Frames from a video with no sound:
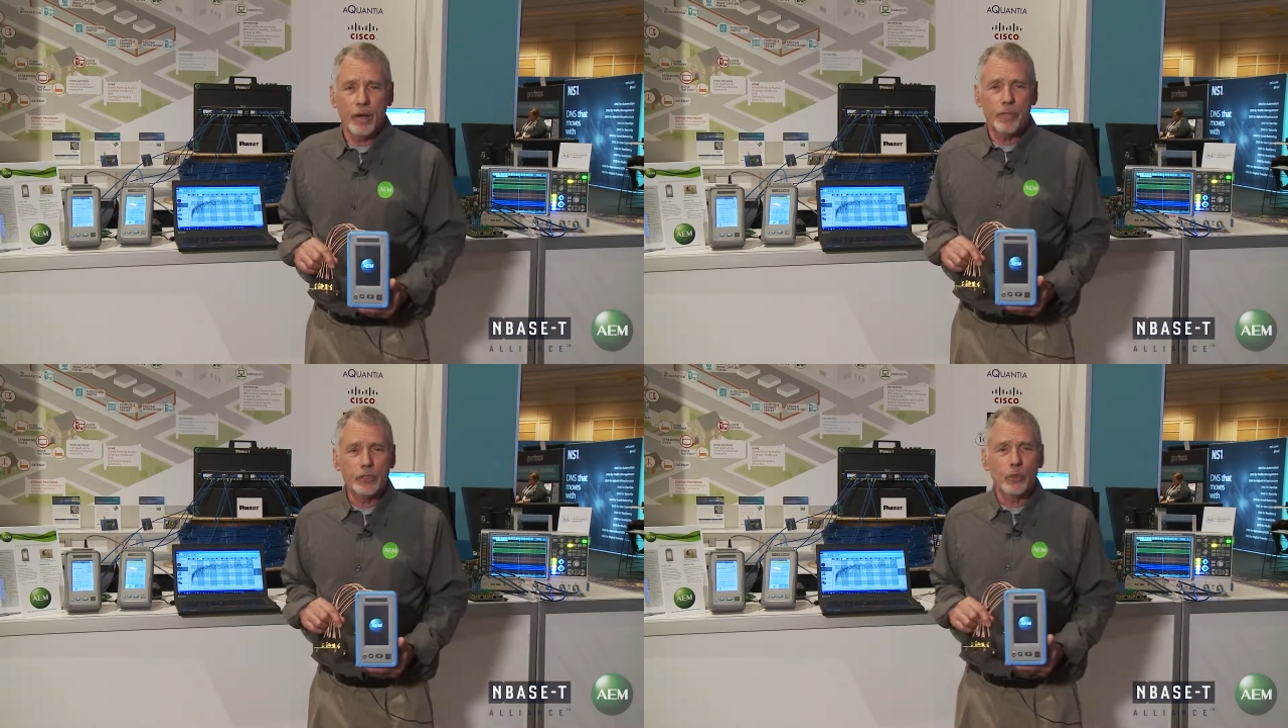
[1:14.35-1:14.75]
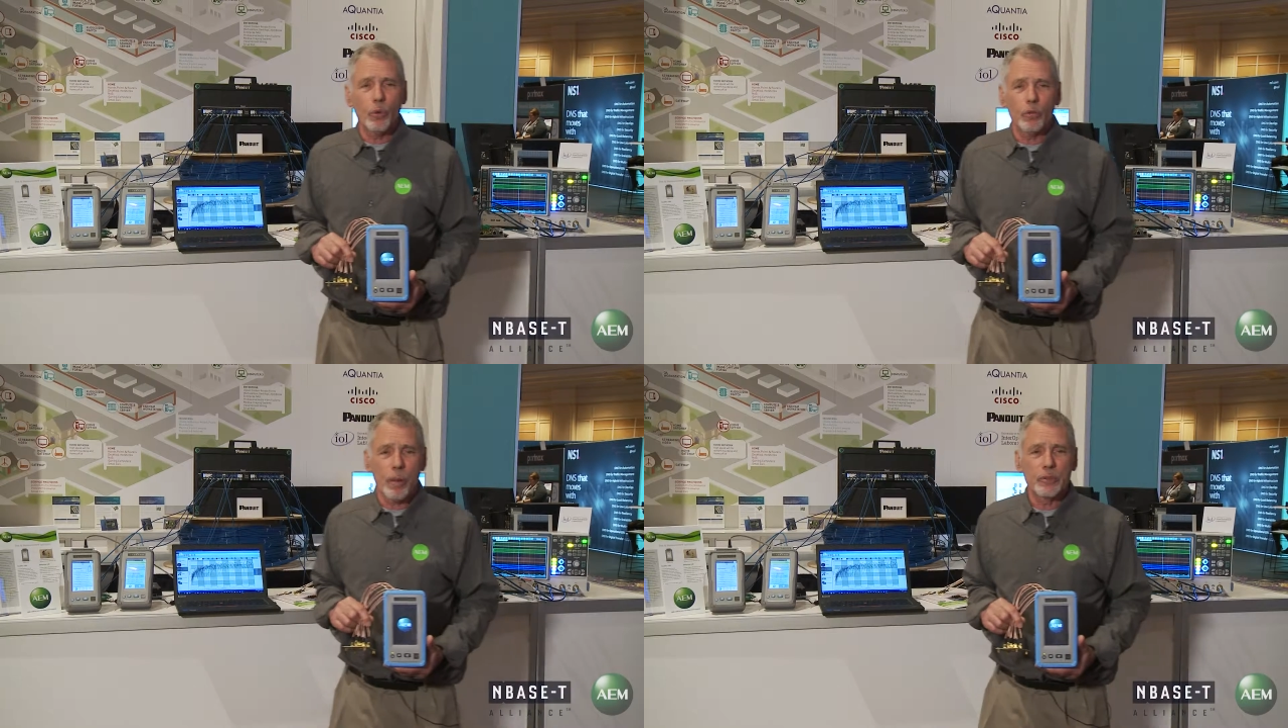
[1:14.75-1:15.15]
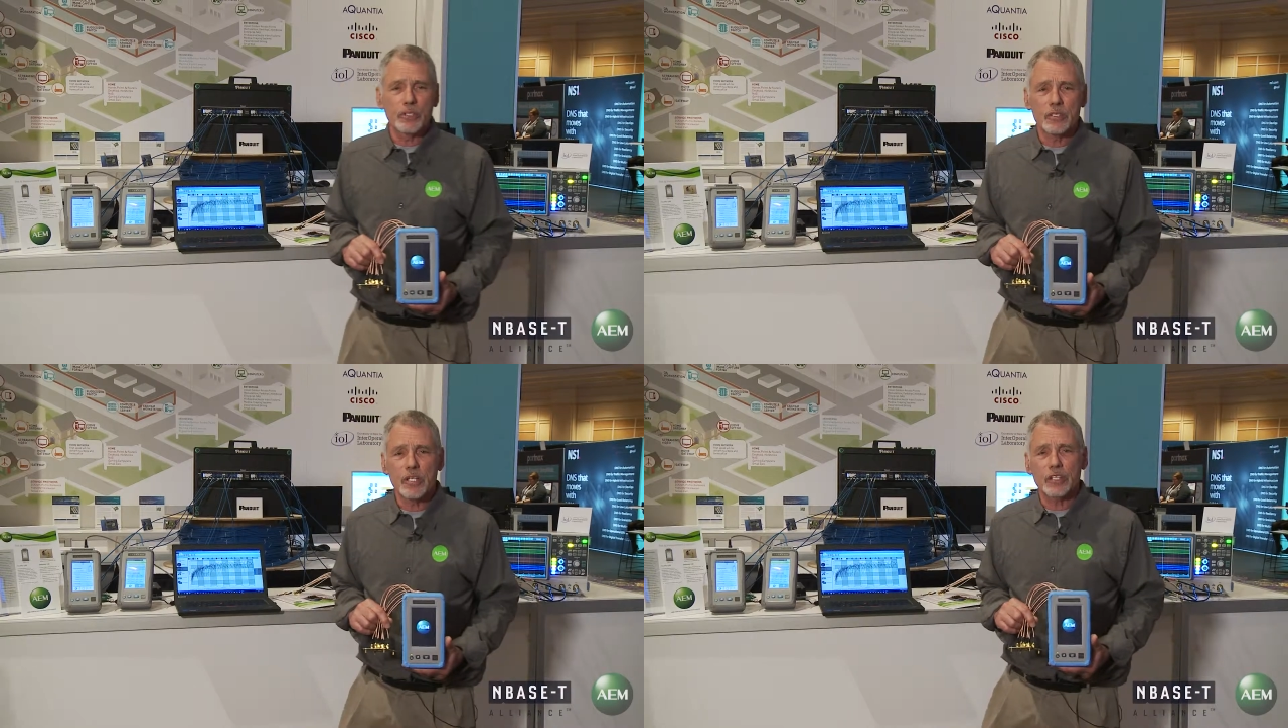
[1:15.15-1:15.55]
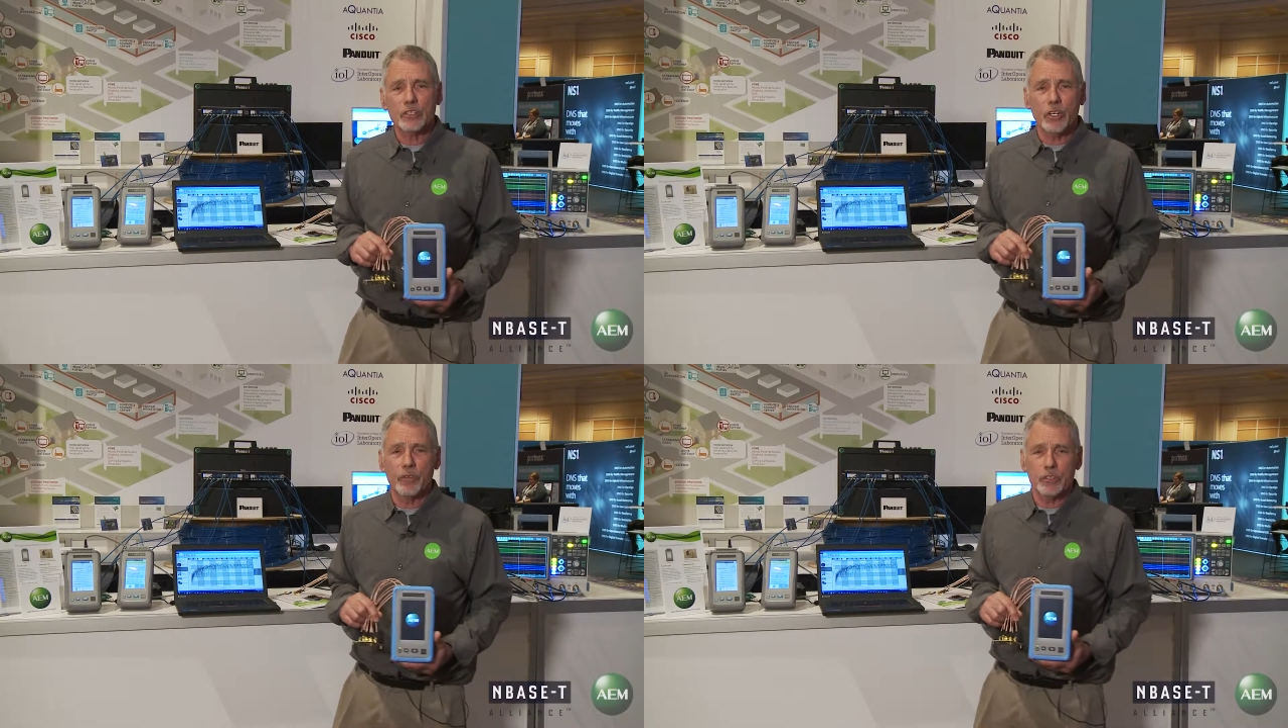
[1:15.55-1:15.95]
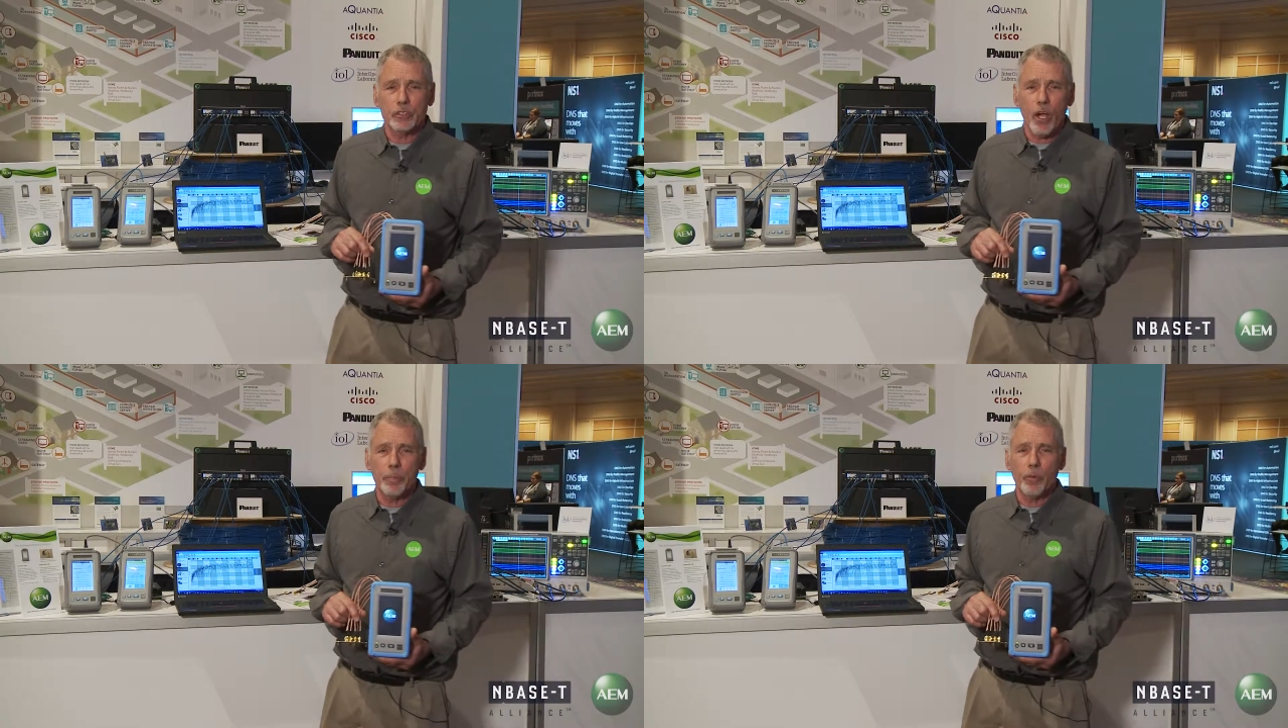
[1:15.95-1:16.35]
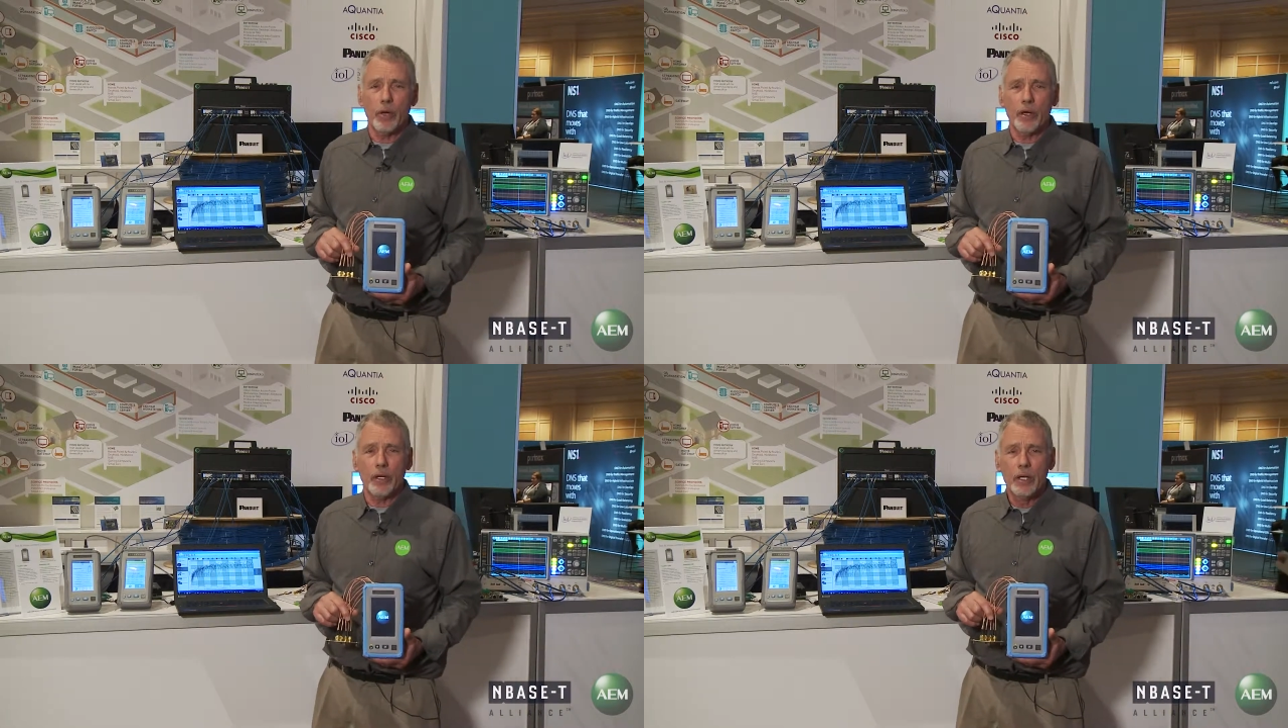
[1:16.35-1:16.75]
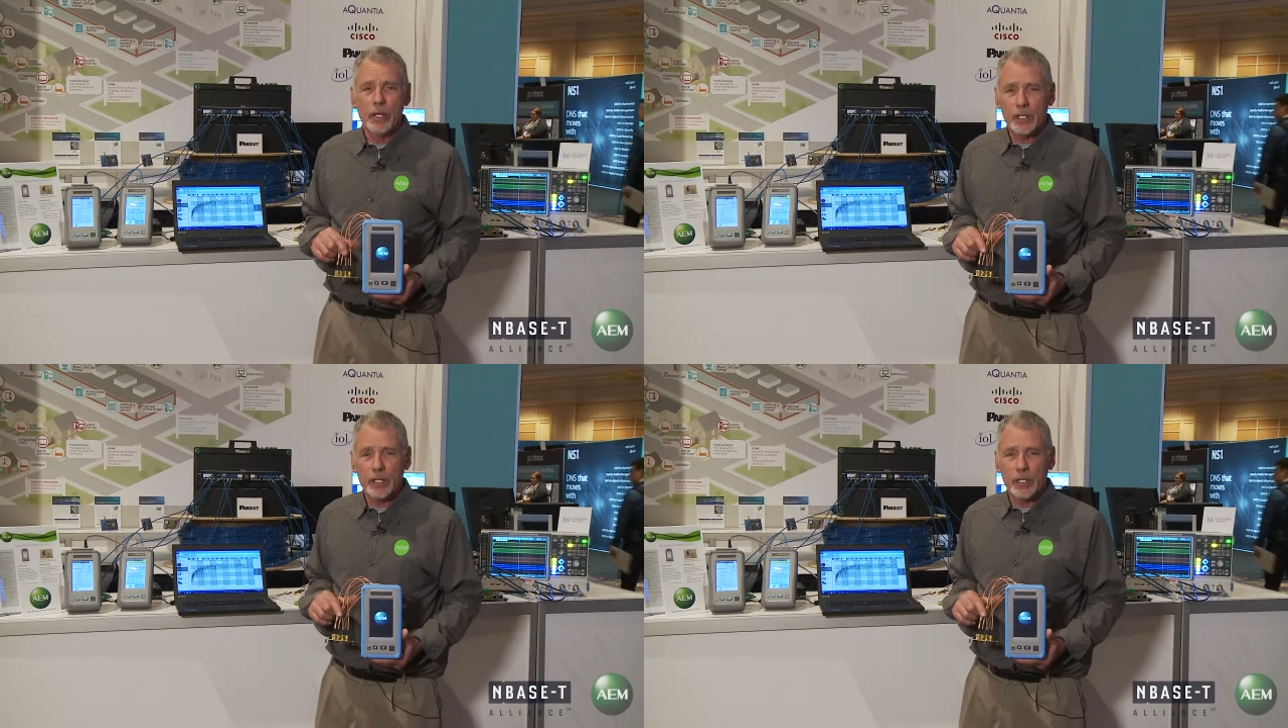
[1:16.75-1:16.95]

Visual representation of the software